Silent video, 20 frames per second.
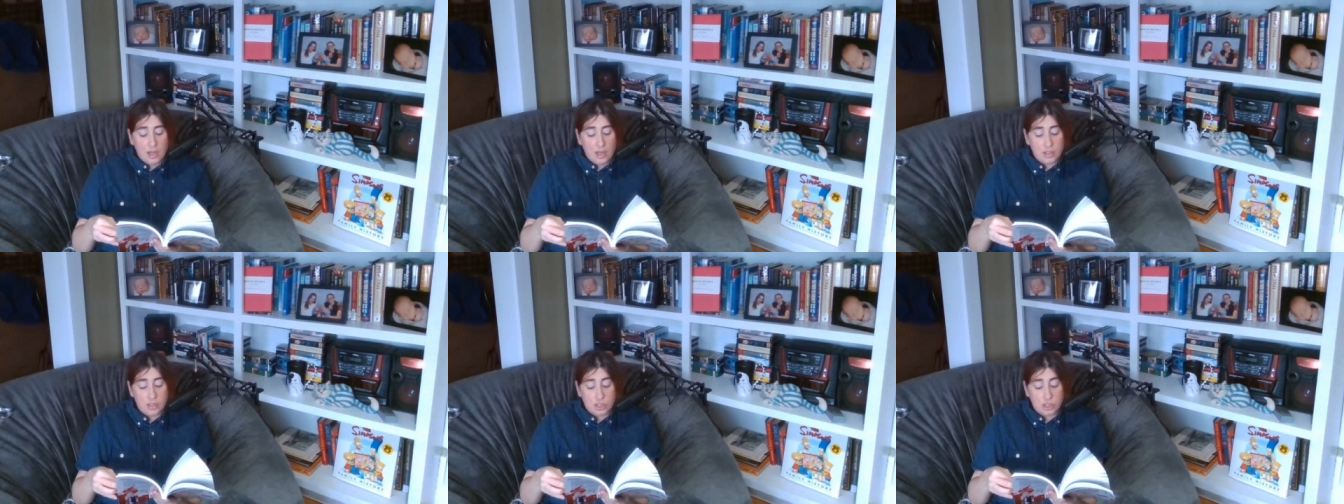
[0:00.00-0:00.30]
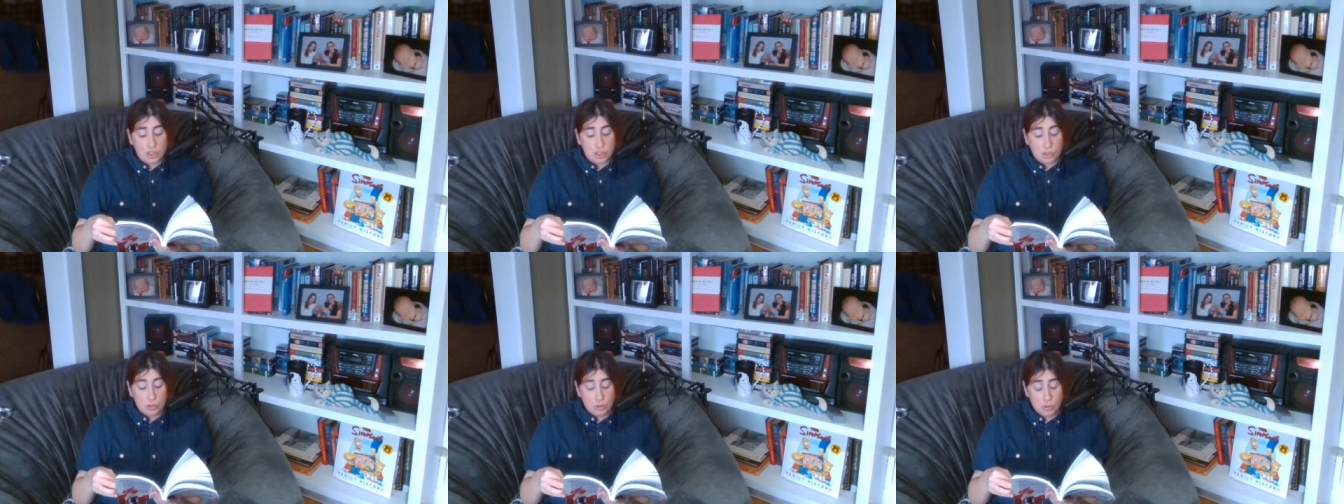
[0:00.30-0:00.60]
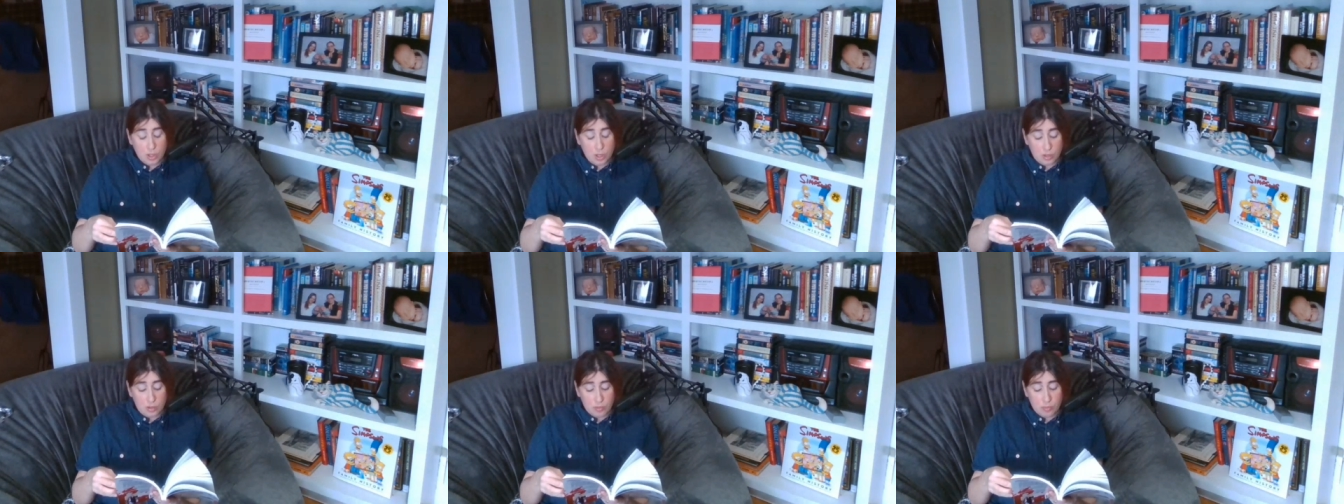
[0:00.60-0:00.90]
As she
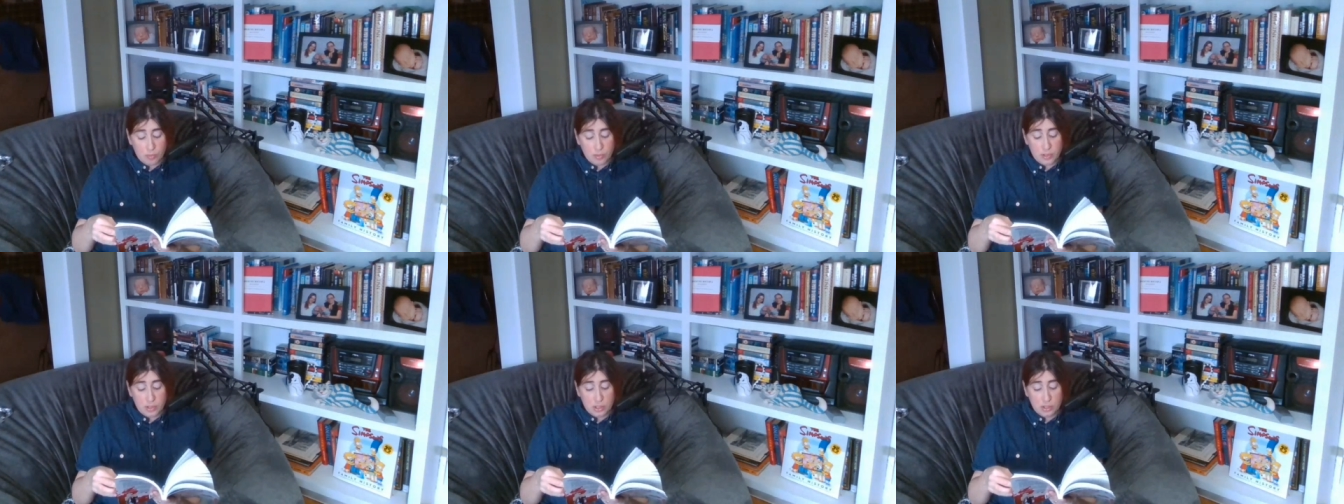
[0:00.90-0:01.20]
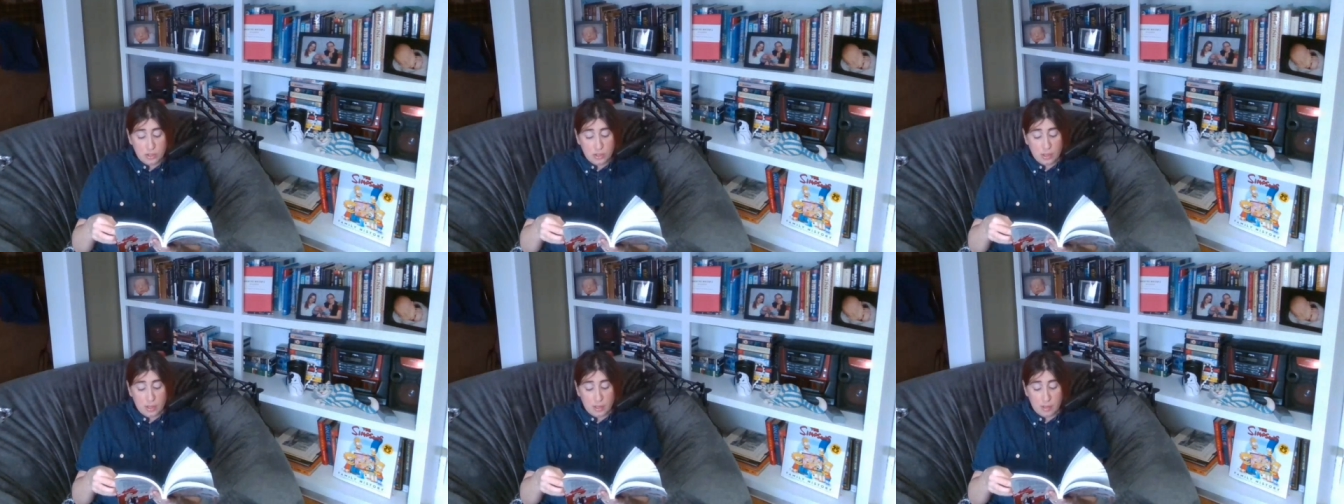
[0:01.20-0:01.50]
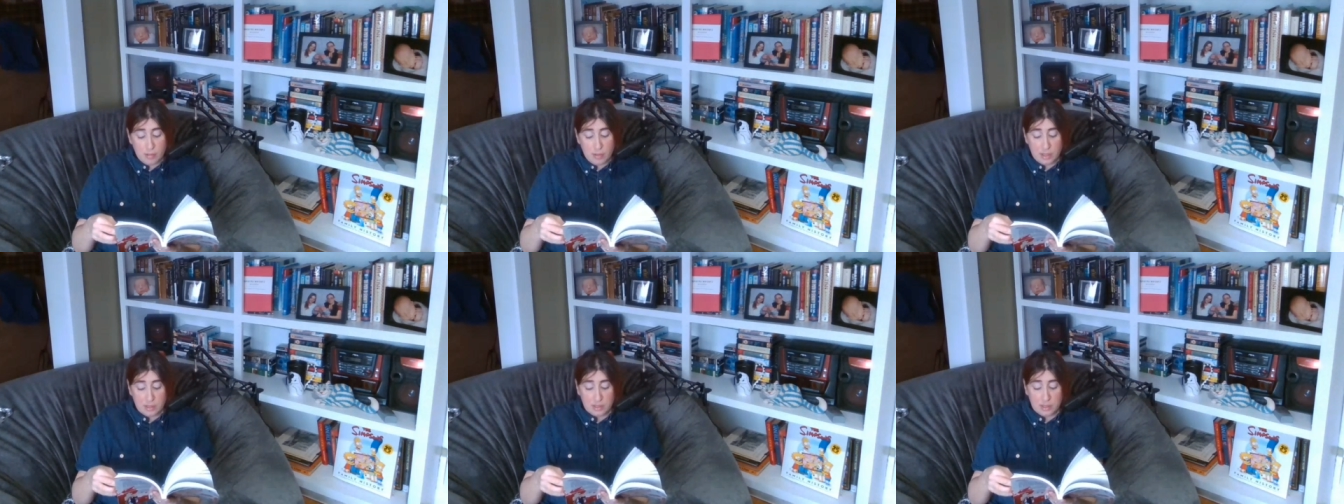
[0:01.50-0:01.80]
drove, Brigid
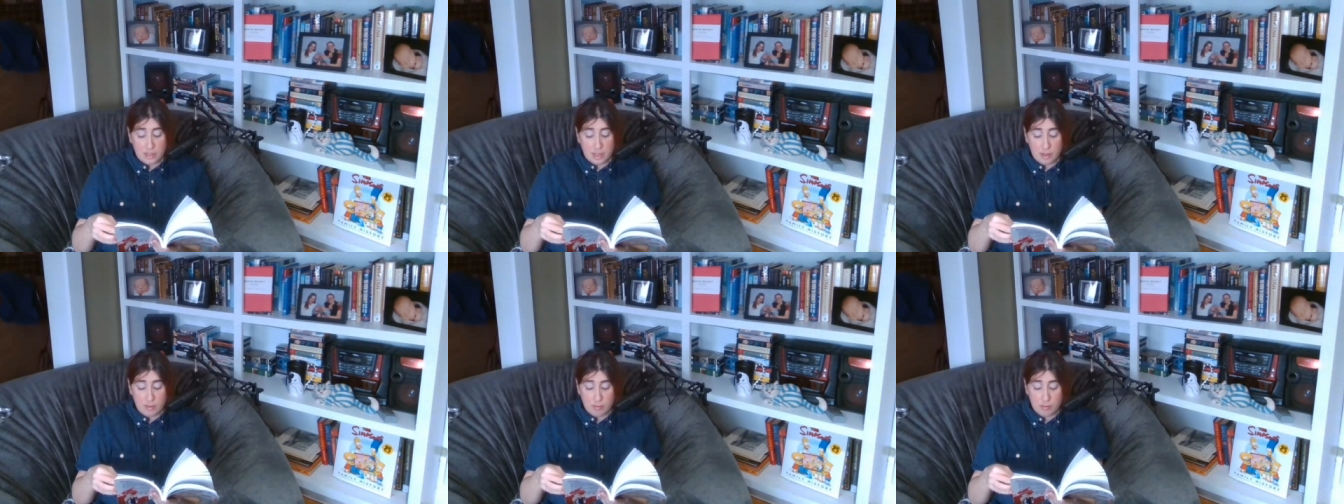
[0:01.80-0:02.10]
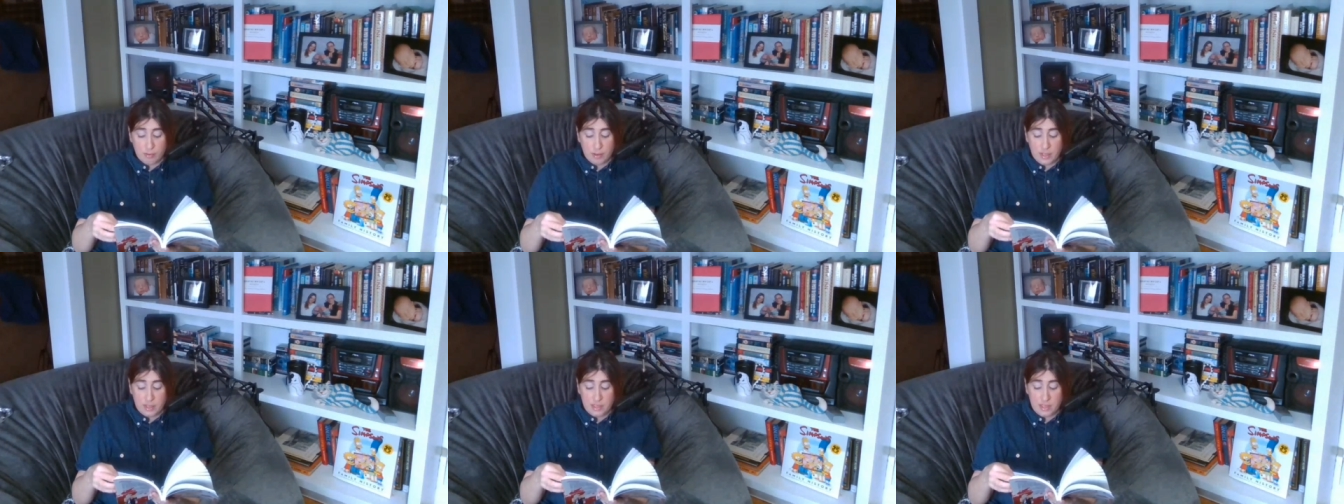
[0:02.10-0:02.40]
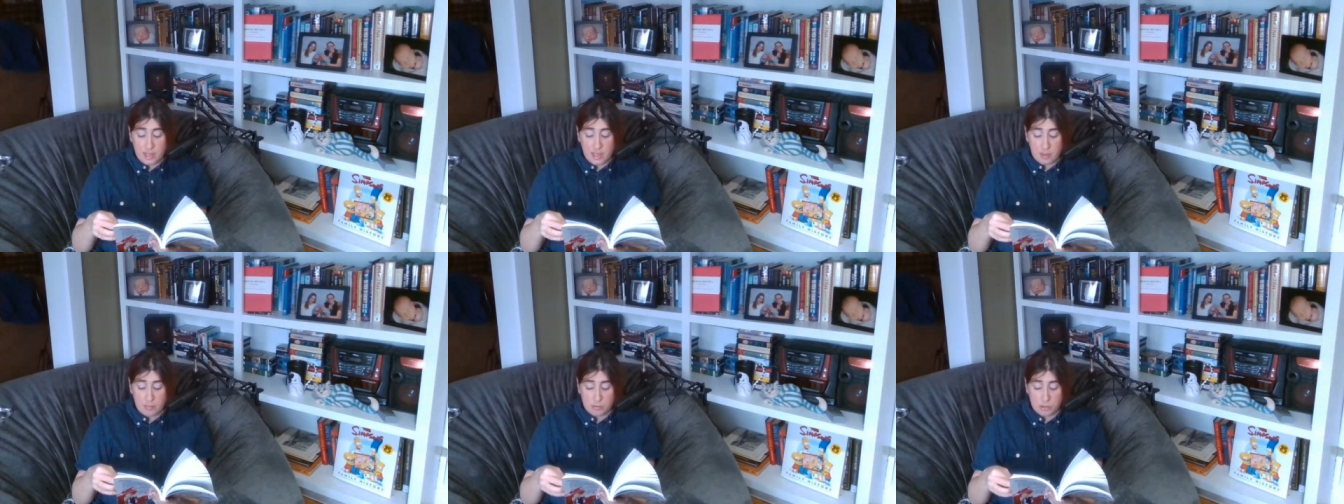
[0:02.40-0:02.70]
thought about the night
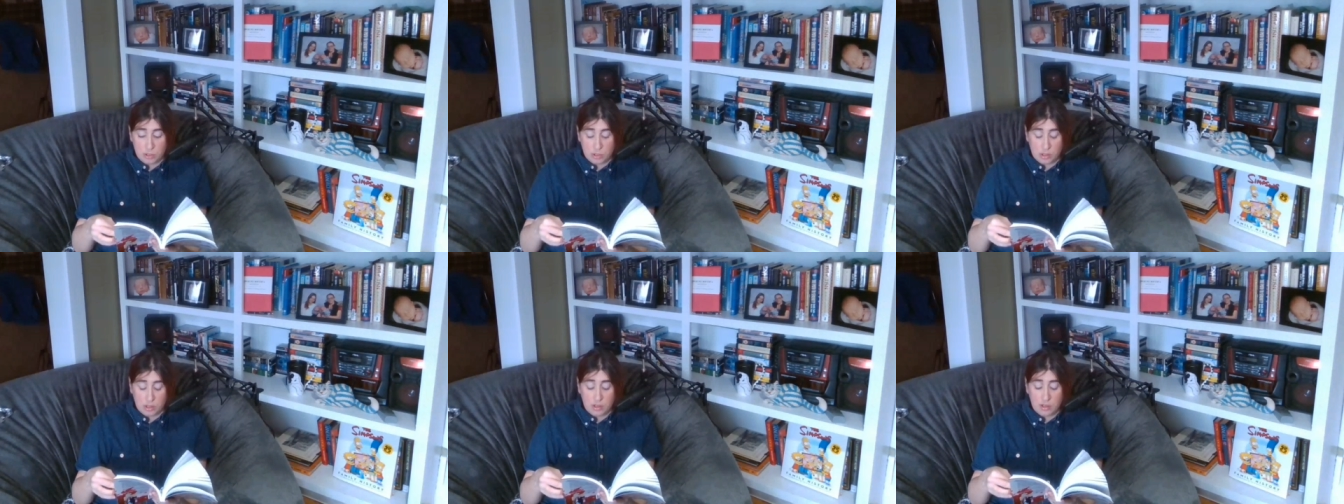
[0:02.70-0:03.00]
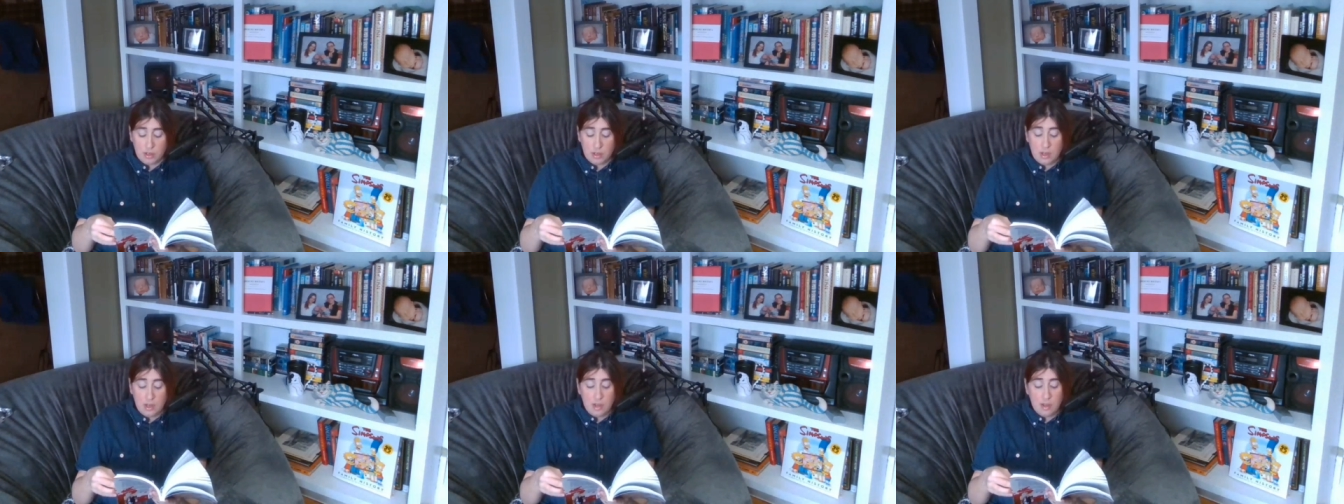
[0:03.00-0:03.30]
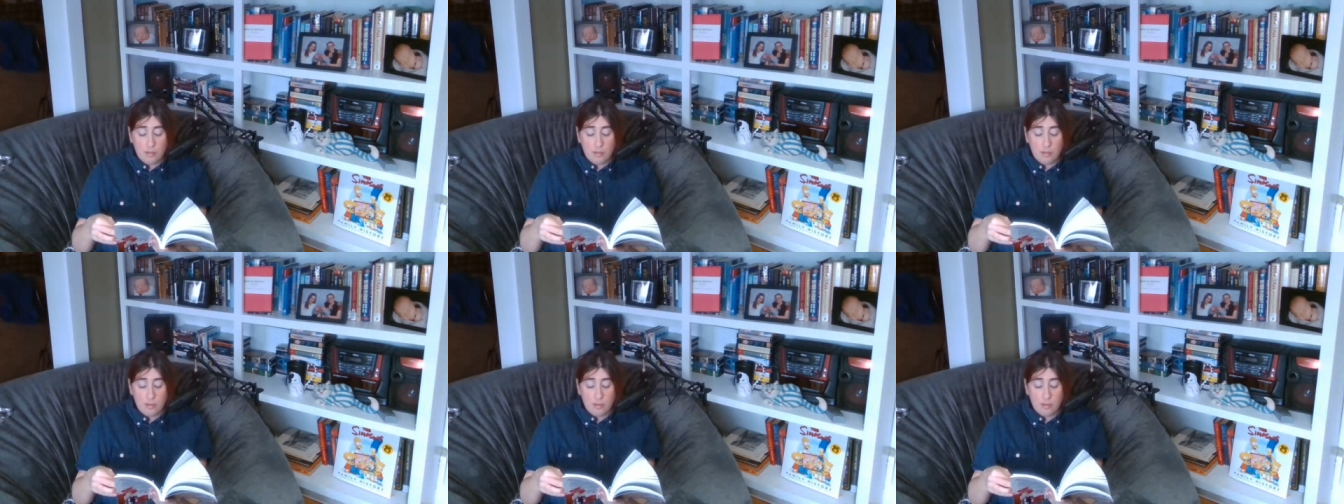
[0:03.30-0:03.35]
Fred came to her